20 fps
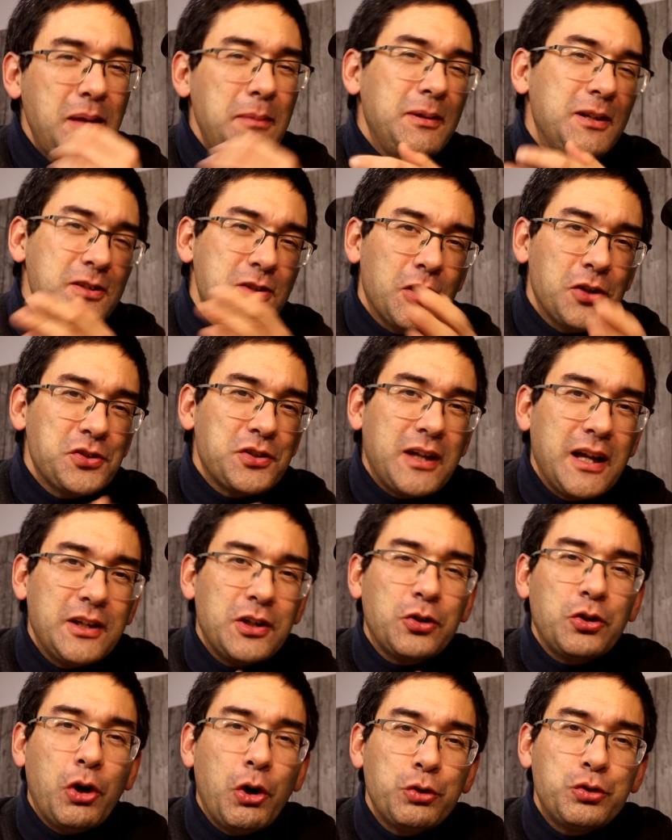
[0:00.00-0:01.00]
maybe this also
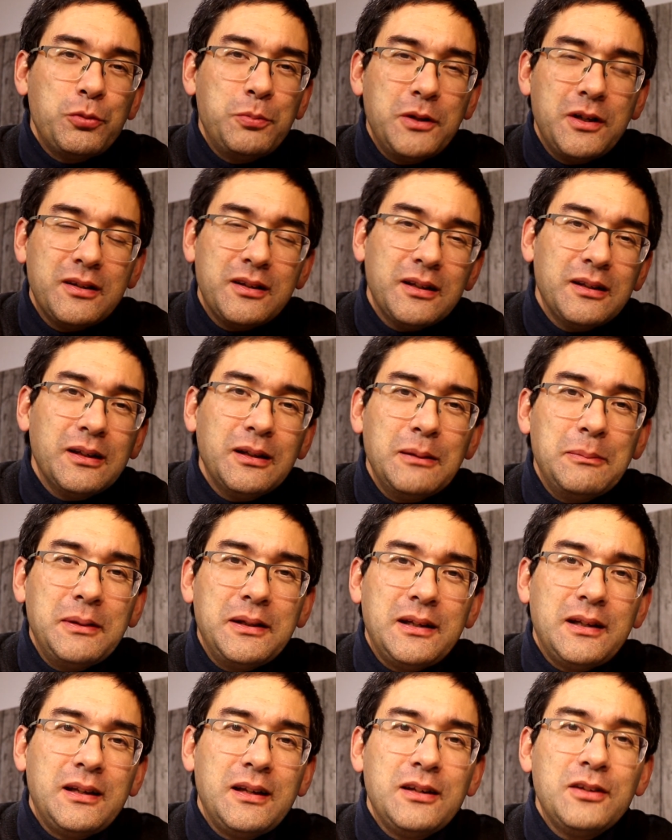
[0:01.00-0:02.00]
kind of contributed a little
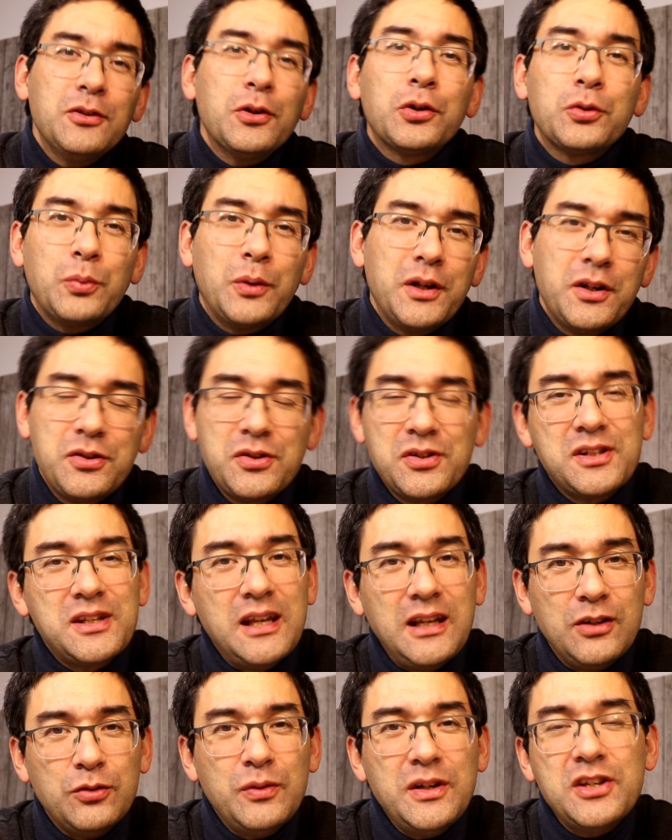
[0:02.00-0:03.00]
bit that I did not want to
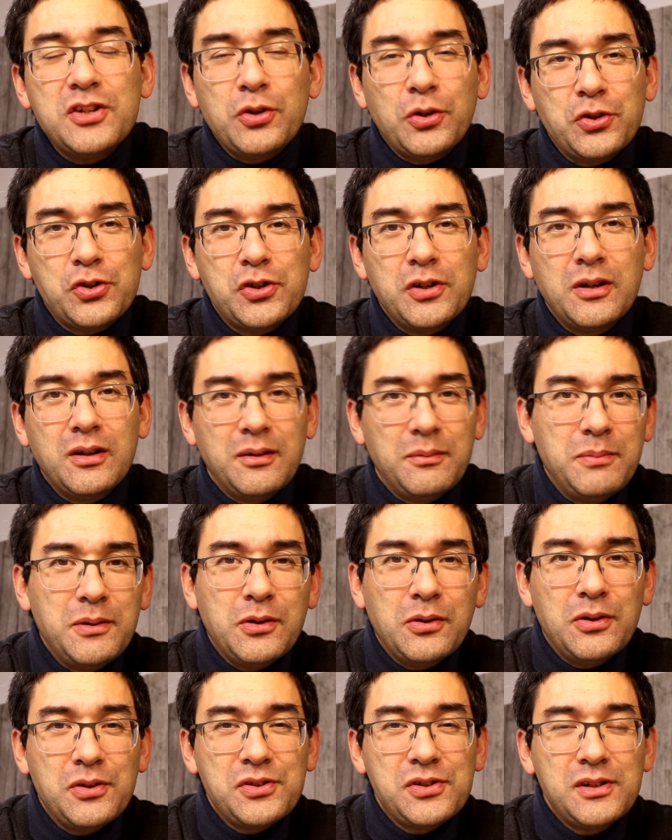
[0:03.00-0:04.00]
stay in research,
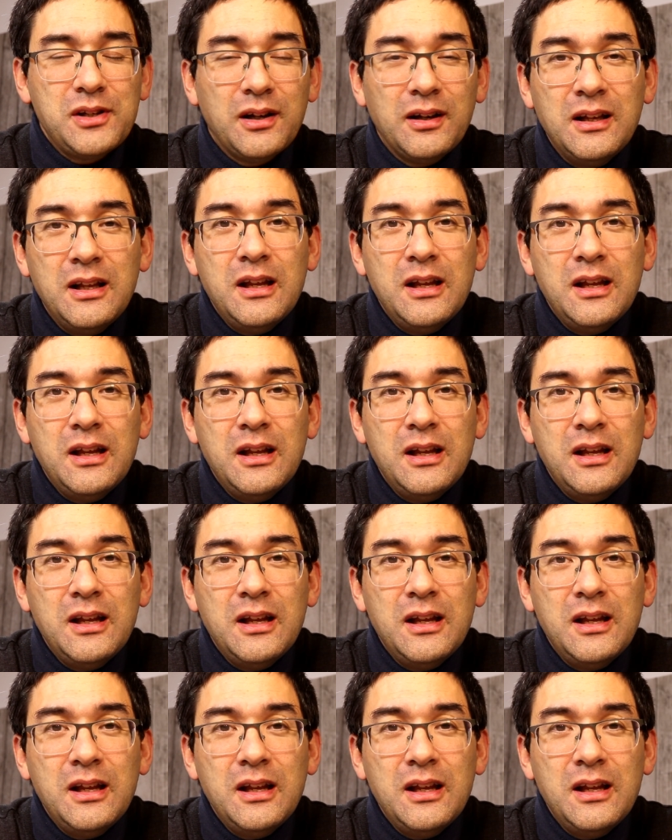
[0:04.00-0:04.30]
because,